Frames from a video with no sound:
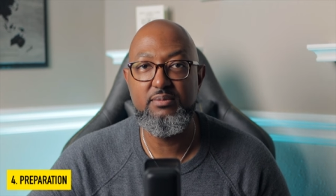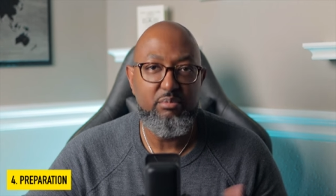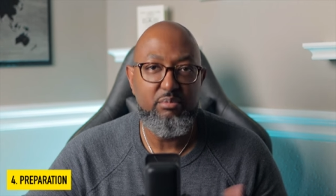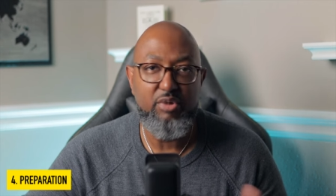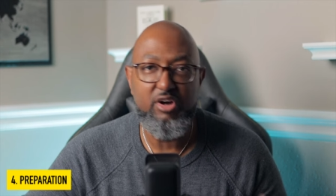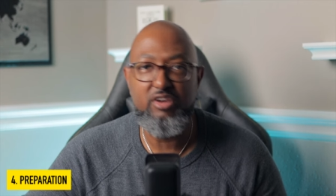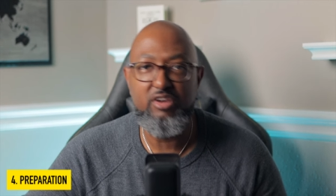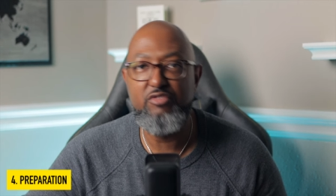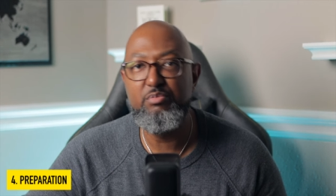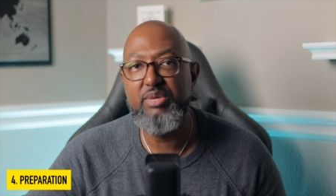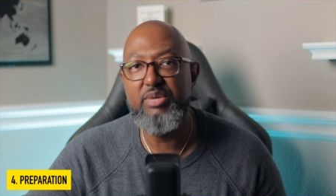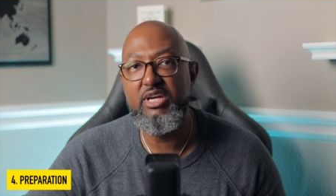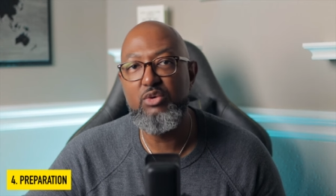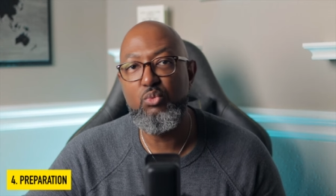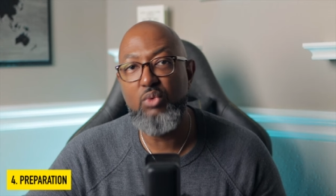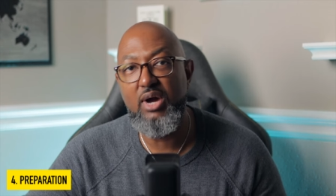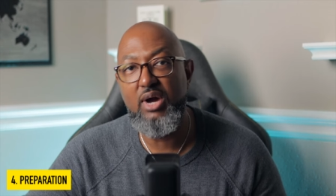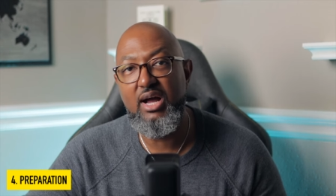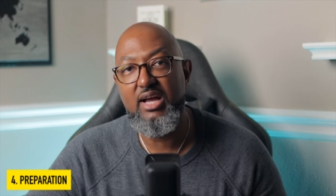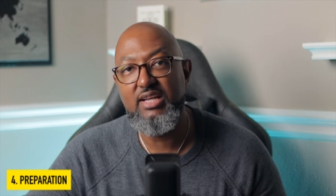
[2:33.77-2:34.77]
Part of being
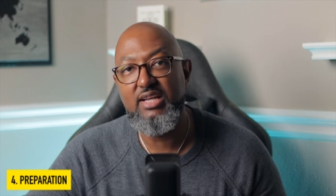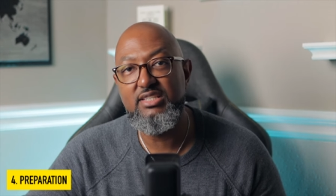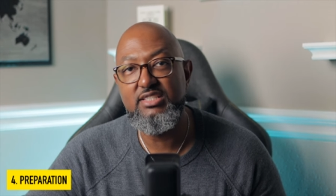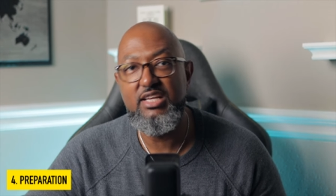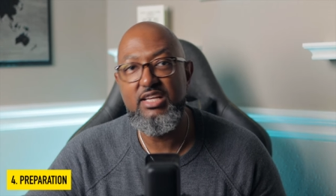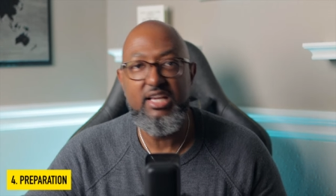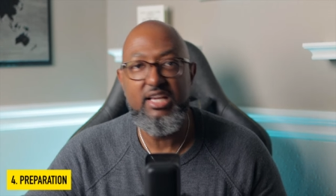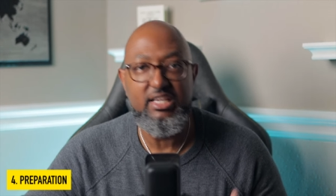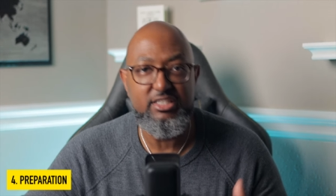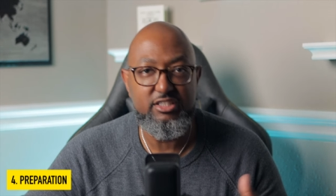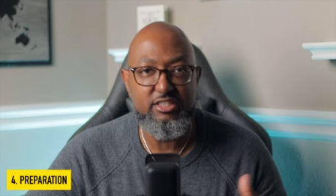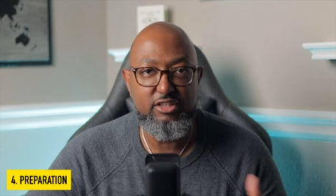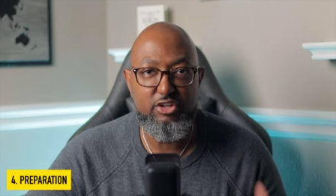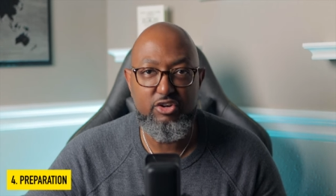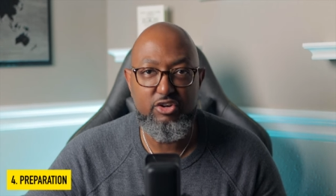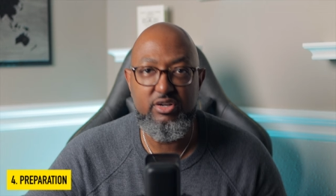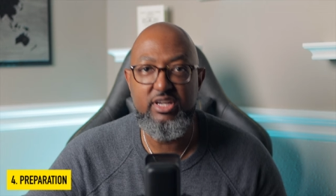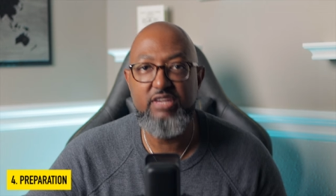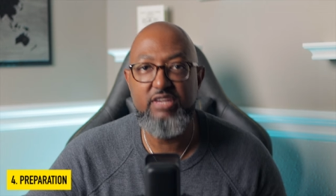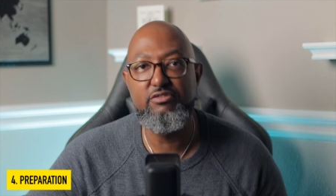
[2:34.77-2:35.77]
wise is
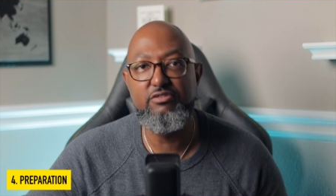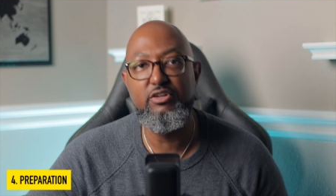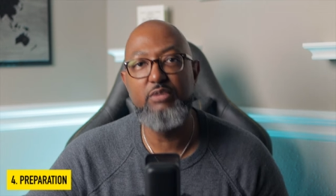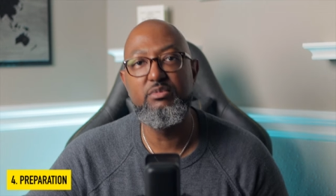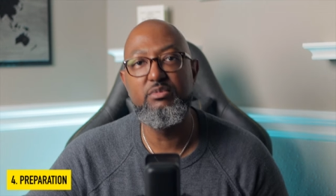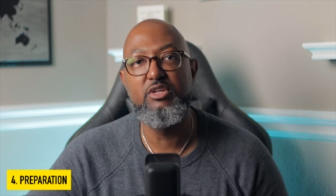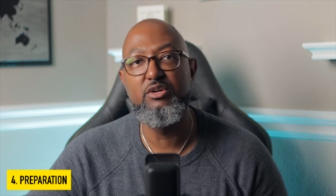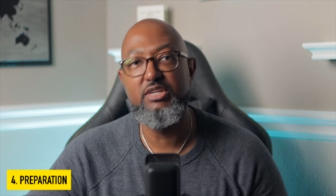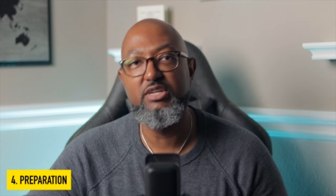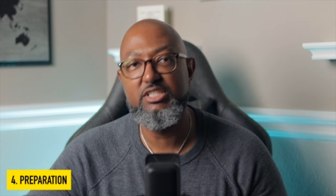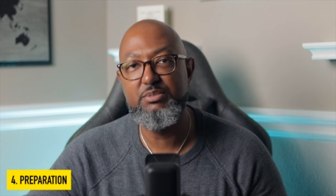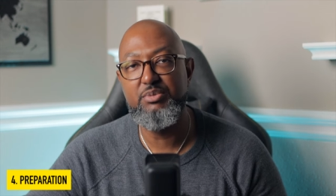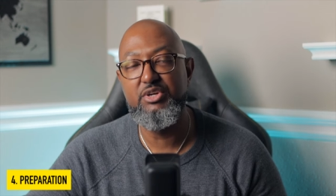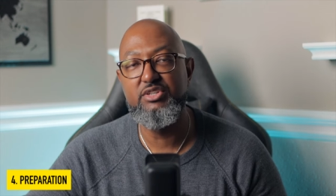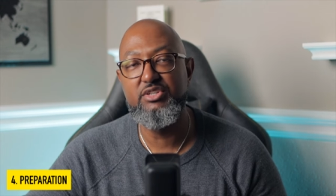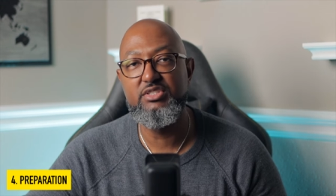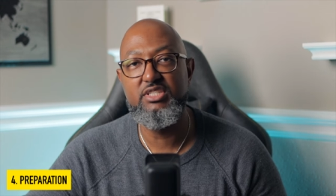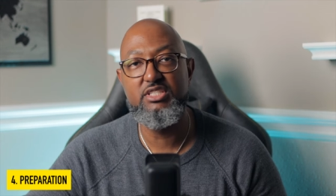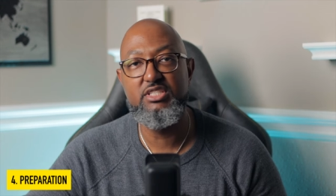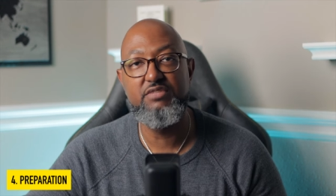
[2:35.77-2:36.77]
learning from the
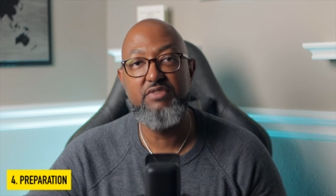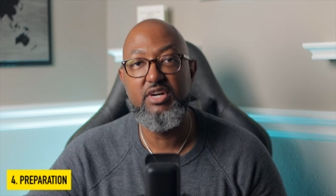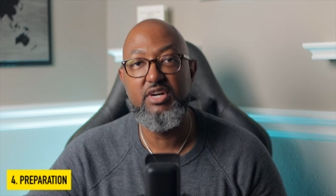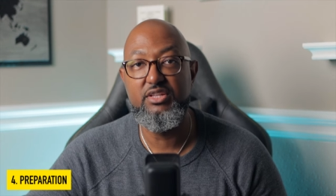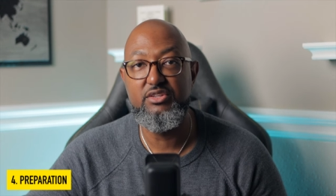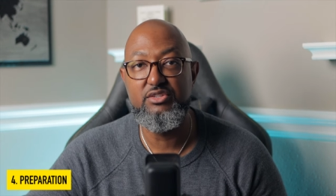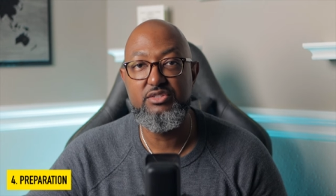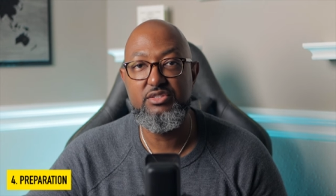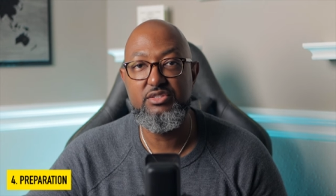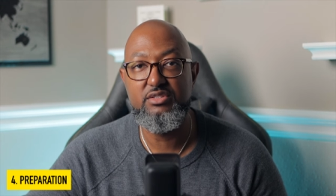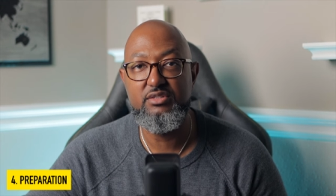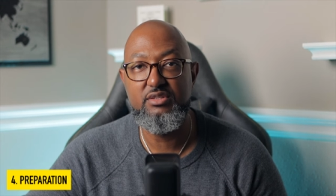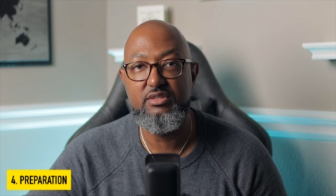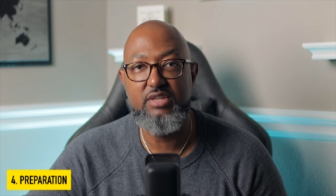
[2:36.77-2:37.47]
experiences of others.